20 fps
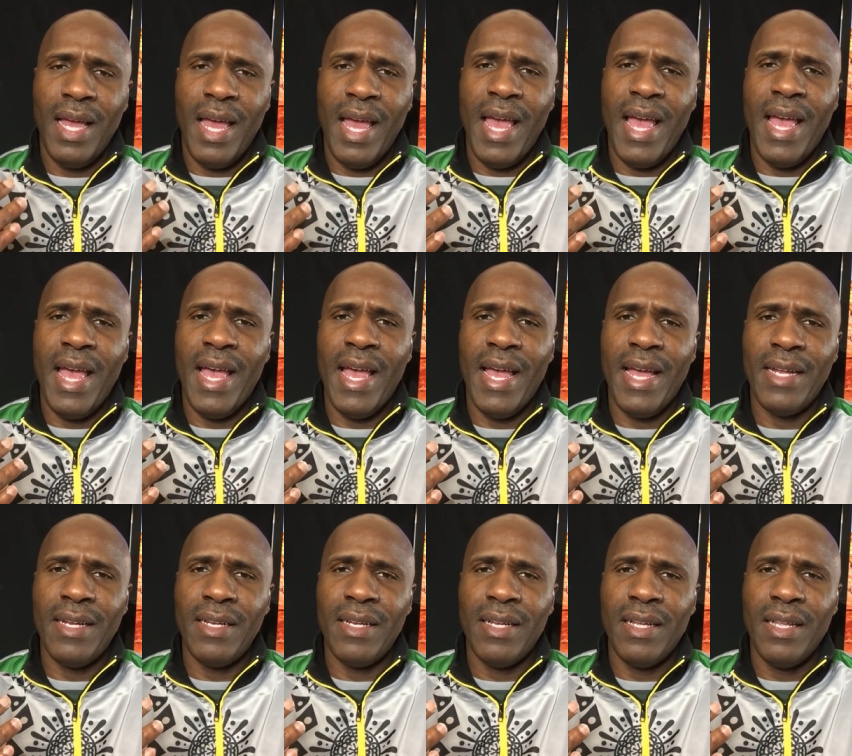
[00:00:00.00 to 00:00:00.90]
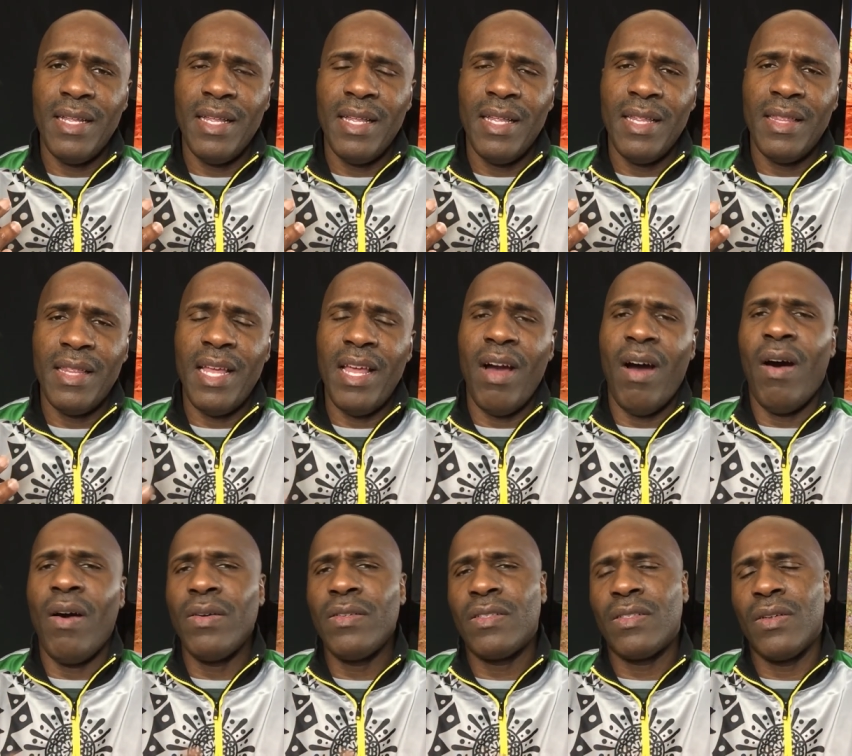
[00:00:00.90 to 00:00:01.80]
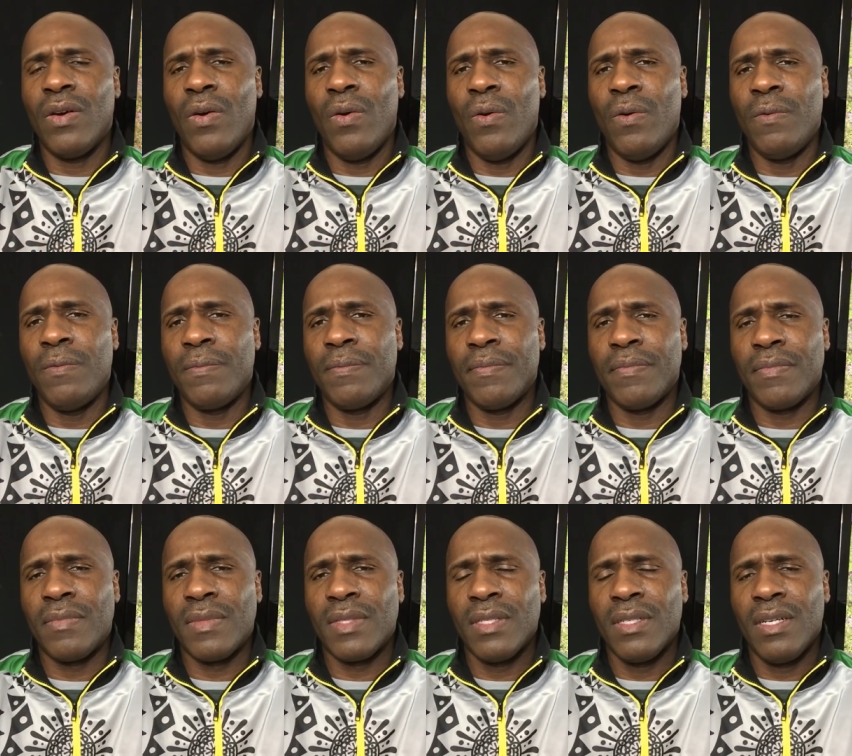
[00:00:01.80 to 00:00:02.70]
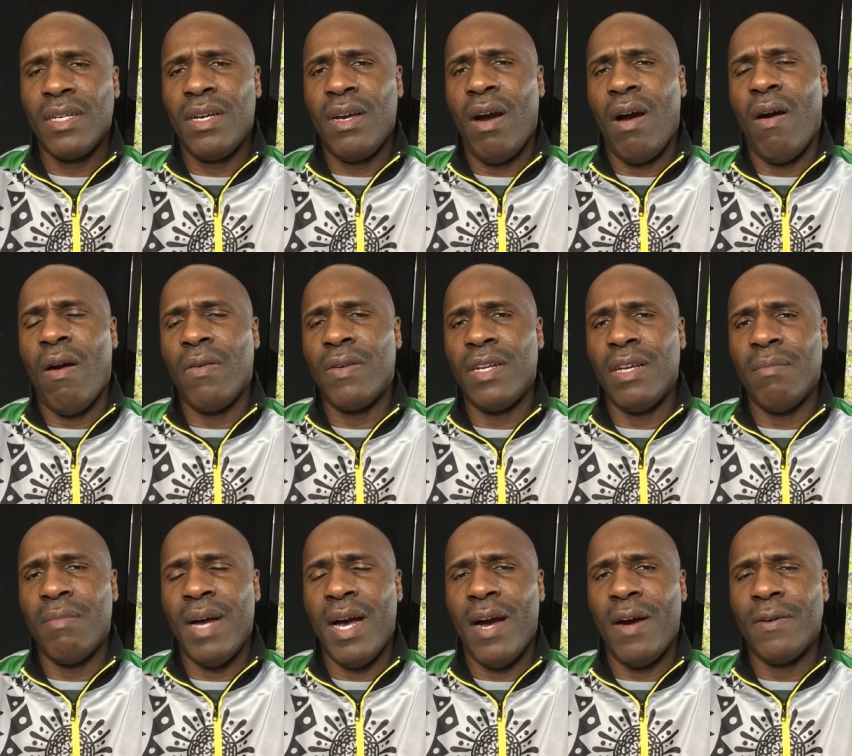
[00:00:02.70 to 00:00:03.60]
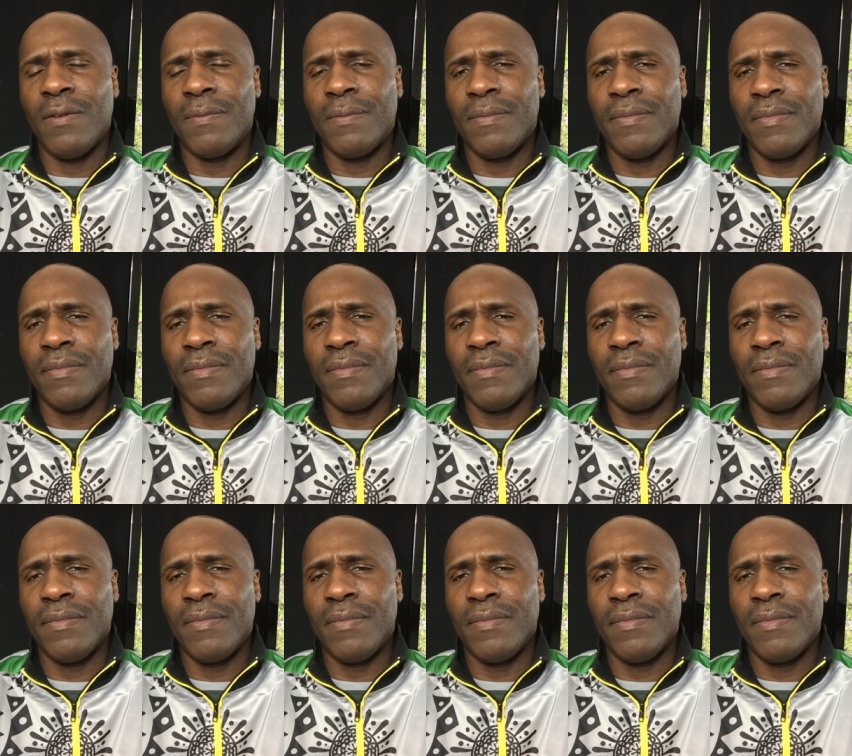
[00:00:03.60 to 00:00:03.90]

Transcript: And they also called him out